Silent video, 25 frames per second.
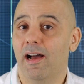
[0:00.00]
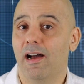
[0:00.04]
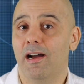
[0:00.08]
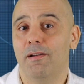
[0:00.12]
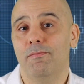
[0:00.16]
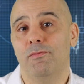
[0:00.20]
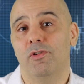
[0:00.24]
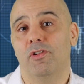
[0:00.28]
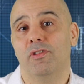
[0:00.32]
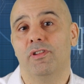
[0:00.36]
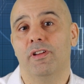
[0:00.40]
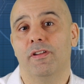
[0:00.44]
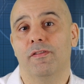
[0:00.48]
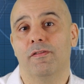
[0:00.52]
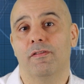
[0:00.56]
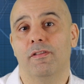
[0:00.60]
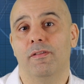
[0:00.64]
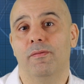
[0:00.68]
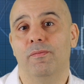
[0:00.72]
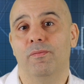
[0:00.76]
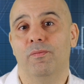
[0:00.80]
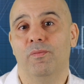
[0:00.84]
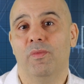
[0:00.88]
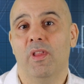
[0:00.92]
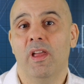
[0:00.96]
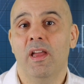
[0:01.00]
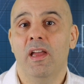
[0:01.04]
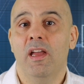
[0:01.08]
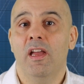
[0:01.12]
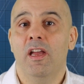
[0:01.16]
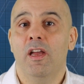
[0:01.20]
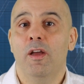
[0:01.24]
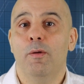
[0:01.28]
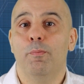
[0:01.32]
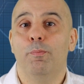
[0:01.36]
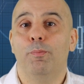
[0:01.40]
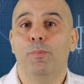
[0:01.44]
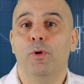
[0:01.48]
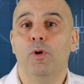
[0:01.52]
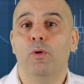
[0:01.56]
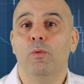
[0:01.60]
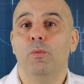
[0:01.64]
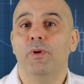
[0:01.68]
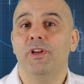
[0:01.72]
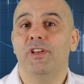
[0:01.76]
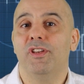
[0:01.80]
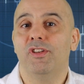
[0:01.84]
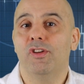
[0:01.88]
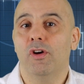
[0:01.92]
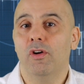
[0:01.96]
I'm no different. But
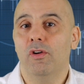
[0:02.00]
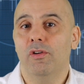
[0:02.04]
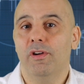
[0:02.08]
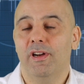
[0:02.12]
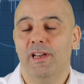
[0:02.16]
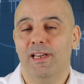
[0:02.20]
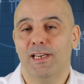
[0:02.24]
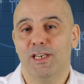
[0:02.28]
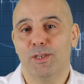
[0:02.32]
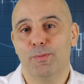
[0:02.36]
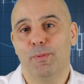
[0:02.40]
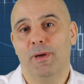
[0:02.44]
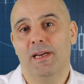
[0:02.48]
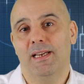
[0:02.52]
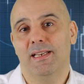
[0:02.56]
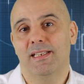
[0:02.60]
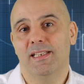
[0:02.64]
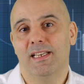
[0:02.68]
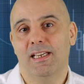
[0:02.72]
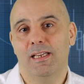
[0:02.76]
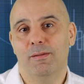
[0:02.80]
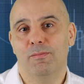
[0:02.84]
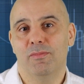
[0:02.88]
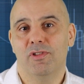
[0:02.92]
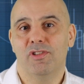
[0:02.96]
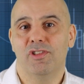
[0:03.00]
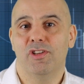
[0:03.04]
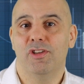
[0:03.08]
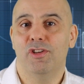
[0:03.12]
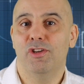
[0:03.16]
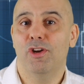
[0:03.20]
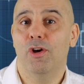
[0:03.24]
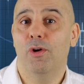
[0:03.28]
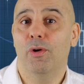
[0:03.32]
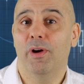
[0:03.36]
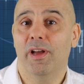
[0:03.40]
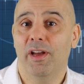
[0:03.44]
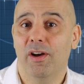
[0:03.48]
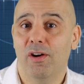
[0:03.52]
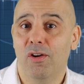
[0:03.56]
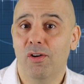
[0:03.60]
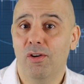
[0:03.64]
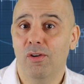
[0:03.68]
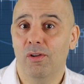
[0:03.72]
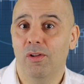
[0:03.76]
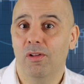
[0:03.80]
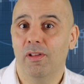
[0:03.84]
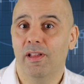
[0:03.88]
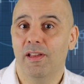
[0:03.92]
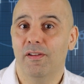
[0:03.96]
we don't expect teams to know it
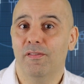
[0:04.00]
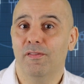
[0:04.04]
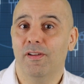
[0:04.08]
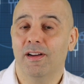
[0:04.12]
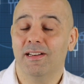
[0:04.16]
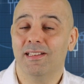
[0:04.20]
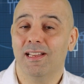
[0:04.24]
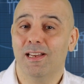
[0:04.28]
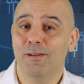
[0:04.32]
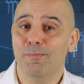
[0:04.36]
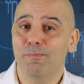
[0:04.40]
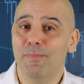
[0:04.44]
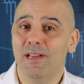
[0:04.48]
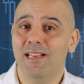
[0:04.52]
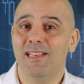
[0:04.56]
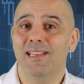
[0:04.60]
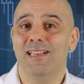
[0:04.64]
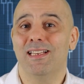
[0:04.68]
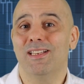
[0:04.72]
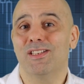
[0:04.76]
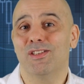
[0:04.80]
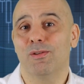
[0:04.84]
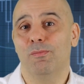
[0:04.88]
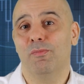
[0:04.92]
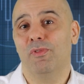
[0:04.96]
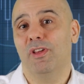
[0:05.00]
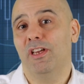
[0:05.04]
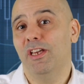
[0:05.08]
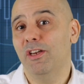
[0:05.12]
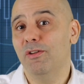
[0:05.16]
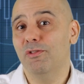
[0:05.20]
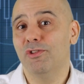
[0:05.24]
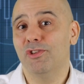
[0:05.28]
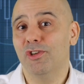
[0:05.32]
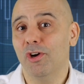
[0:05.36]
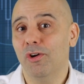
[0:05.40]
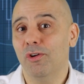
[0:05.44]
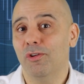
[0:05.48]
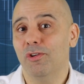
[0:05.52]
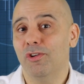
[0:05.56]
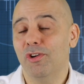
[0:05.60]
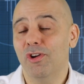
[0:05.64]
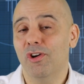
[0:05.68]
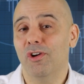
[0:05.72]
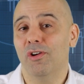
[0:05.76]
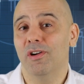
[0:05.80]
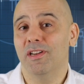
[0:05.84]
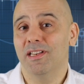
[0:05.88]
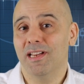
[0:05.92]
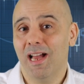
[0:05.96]
all. In fact, admitting something you don't
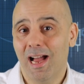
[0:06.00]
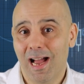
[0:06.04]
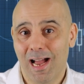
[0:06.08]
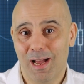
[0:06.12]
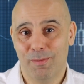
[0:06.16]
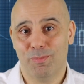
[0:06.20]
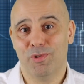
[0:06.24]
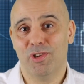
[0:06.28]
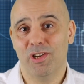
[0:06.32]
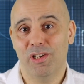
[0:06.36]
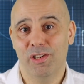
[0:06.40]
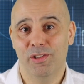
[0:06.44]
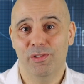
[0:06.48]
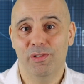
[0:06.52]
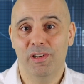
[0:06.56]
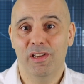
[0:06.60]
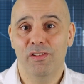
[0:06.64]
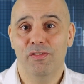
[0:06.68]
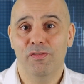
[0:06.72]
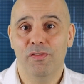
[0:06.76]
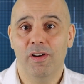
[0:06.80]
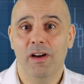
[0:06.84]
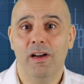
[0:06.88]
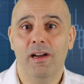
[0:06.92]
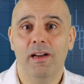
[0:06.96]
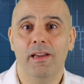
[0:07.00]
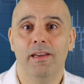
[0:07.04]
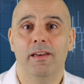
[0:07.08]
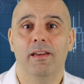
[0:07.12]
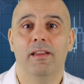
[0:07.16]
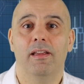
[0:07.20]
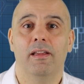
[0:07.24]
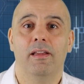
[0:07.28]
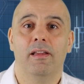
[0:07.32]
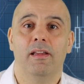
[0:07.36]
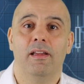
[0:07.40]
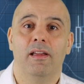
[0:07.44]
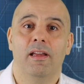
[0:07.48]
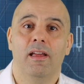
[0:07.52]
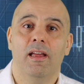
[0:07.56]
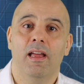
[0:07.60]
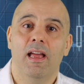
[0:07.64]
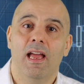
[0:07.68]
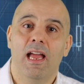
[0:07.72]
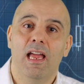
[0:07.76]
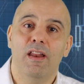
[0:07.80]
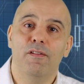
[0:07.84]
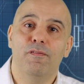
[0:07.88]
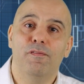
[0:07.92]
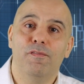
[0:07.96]
know is absolutely fine.
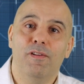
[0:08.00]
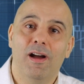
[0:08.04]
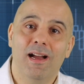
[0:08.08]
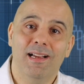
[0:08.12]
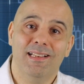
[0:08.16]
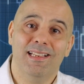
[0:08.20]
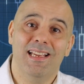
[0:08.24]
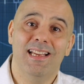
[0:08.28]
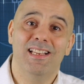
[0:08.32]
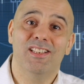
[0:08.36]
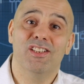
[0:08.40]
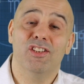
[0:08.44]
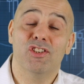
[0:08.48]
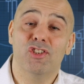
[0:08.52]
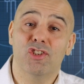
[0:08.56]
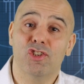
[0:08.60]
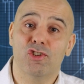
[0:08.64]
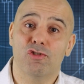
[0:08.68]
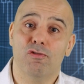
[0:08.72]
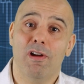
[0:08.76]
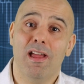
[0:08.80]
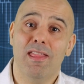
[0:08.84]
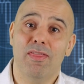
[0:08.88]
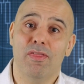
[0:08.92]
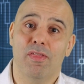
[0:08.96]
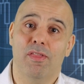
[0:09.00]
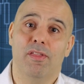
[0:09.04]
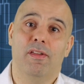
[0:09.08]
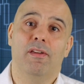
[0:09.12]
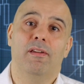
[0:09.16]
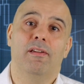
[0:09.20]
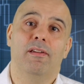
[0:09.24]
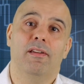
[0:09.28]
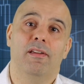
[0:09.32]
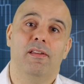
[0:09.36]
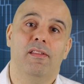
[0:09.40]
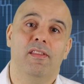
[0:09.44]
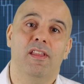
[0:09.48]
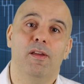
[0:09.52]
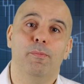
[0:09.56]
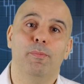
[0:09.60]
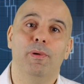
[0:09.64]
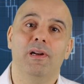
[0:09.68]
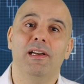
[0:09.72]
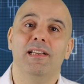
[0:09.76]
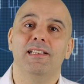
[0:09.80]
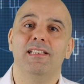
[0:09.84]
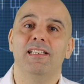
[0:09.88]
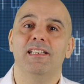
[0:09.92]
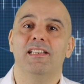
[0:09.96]
In fact, it's a strength. The
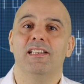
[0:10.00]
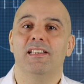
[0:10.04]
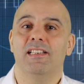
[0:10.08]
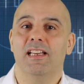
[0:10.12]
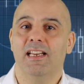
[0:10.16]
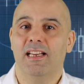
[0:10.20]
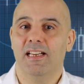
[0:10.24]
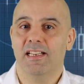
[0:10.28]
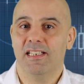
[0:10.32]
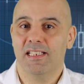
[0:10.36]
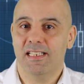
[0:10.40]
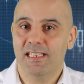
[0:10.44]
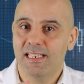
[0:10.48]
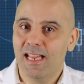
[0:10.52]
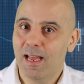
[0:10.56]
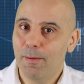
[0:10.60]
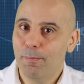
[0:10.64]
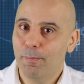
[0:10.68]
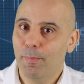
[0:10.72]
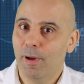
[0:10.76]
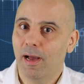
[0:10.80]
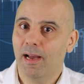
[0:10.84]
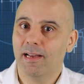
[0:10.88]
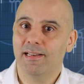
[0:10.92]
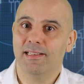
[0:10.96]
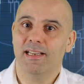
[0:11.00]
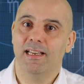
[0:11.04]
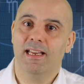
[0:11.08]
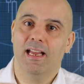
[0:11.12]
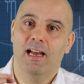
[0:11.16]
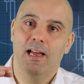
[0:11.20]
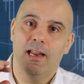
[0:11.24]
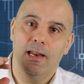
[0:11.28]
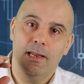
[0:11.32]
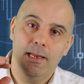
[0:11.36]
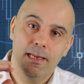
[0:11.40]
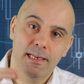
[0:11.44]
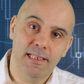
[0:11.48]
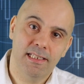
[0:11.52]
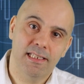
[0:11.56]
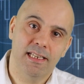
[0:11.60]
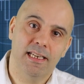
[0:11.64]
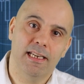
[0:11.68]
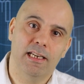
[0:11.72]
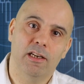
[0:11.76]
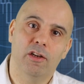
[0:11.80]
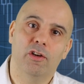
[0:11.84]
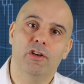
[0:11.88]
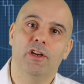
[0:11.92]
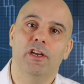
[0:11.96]
ability to take a step back, take a
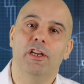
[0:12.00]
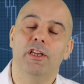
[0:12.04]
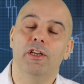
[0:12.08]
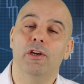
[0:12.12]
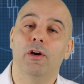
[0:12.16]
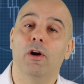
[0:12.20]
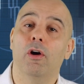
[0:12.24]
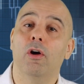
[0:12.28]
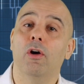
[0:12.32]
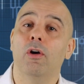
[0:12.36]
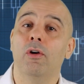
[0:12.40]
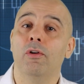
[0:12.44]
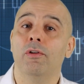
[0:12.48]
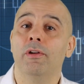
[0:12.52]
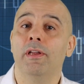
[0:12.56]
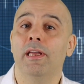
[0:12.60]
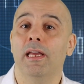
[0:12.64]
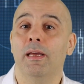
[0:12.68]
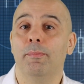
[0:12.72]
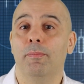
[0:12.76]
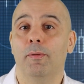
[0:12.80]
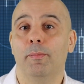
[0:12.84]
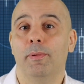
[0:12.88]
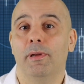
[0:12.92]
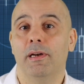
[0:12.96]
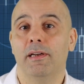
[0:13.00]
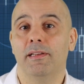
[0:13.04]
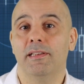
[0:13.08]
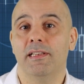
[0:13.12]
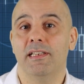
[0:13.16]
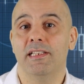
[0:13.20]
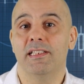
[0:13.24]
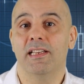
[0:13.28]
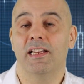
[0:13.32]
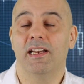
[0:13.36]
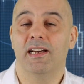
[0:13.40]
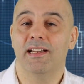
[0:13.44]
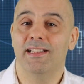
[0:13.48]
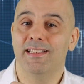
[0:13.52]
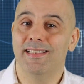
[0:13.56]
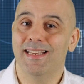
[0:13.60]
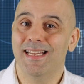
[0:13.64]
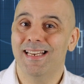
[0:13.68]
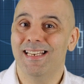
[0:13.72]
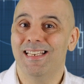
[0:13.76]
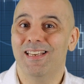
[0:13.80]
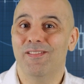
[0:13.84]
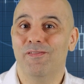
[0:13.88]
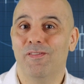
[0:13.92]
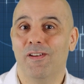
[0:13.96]
holistic look at your own capabilities and
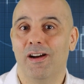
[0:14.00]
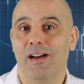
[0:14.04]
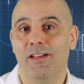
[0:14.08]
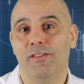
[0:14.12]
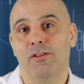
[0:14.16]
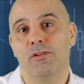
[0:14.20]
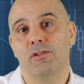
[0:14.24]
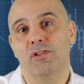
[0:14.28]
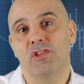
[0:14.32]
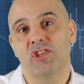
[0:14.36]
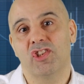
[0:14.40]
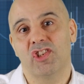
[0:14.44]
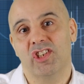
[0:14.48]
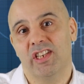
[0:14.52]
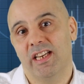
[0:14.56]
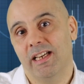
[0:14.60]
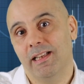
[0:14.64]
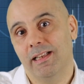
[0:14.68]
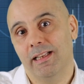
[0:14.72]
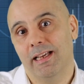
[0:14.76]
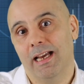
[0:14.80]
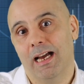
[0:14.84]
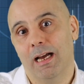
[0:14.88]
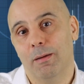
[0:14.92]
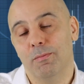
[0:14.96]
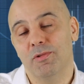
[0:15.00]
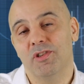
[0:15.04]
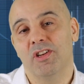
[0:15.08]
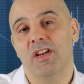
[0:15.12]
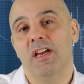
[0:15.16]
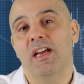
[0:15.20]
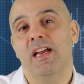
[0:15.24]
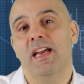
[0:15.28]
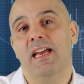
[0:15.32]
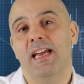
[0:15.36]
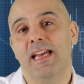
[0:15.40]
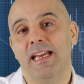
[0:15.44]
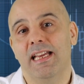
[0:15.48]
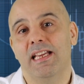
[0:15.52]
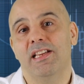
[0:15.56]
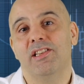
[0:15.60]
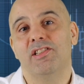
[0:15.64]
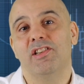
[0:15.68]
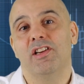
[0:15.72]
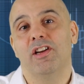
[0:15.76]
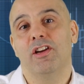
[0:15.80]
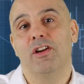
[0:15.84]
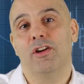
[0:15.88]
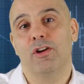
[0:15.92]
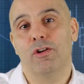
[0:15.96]
identify those skill gaps
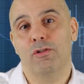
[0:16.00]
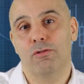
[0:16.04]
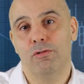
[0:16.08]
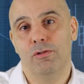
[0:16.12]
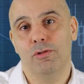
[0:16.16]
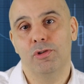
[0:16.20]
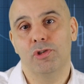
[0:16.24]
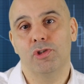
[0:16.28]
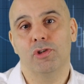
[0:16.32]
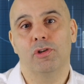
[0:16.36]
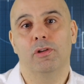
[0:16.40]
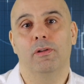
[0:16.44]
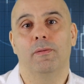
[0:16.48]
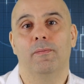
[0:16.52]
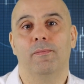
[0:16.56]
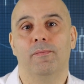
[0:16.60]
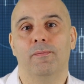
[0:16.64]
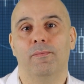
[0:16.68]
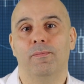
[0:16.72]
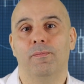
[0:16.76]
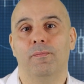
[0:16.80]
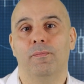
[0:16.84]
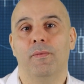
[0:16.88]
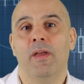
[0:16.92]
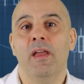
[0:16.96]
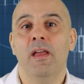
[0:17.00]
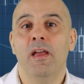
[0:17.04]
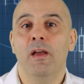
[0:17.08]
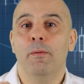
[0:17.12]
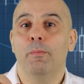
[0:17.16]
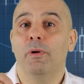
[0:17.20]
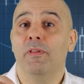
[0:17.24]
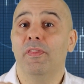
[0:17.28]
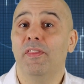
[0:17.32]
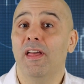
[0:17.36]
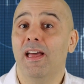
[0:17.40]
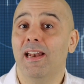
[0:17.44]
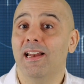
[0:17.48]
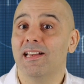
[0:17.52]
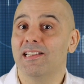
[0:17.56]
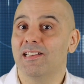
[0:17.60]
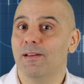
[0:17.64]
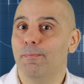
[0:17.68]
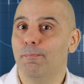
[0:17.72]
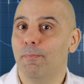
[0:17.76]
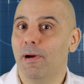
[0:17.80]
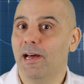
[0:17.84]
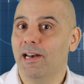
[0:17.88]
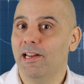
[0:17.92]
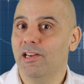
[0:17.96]
is crucial. But then as a
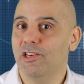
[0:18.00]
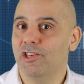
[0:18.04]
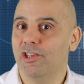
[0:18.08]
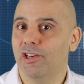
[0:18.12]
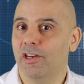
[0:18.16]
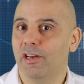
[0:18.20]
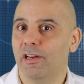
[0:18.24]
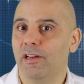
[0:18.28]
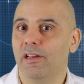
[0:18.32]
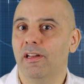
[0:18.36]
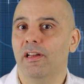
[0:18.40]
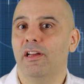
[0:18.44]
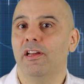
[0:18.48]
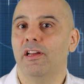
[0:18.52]
manager,